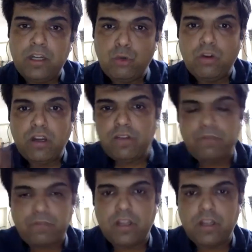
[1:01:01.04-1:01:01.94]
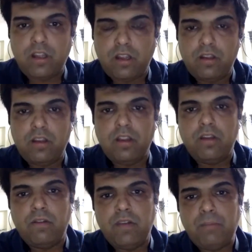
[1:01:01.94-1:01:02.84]
do a
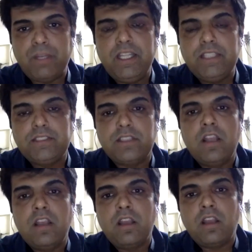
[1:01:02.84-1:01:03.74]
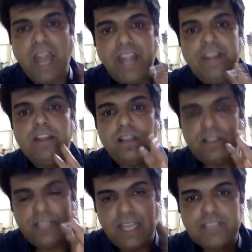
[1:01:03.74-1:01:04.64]
Lebanese and
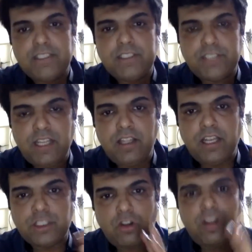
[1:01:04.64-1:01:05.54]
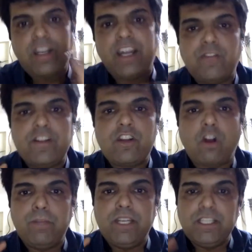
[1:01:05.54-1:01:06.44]
the existing restaurant kind of in
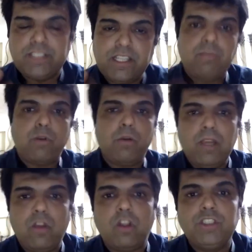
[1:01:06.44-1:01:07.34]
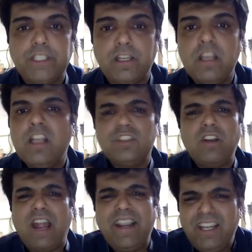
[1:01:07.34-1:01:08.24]
combination and probably launch it.
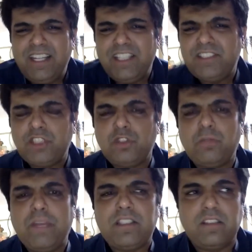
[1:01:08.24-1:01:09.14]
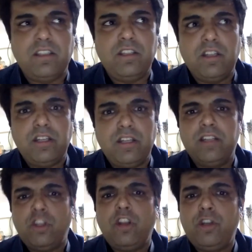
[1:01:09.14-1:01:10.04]
So ideally it is just to make,
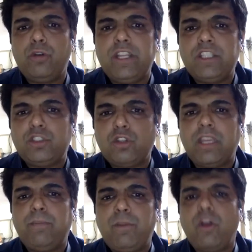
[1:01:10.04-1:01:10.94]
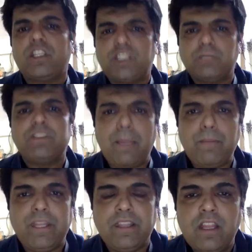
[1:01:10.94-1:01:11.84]
your duty is to keep your customers
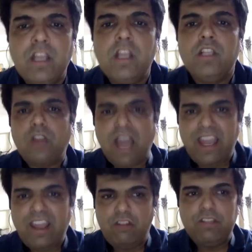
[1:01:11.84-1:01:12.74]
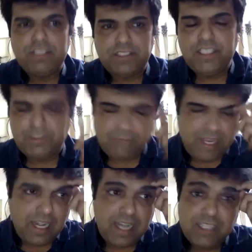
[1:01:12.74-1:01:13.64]
happy. So I always teach
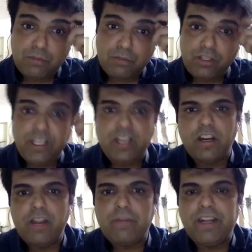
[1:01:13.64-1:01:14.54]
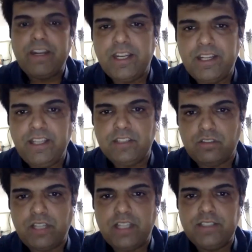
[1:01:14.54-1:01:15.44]
my clients about the herd mentality.
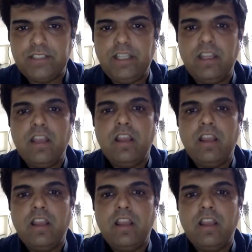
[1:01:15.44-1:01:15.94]
So there is the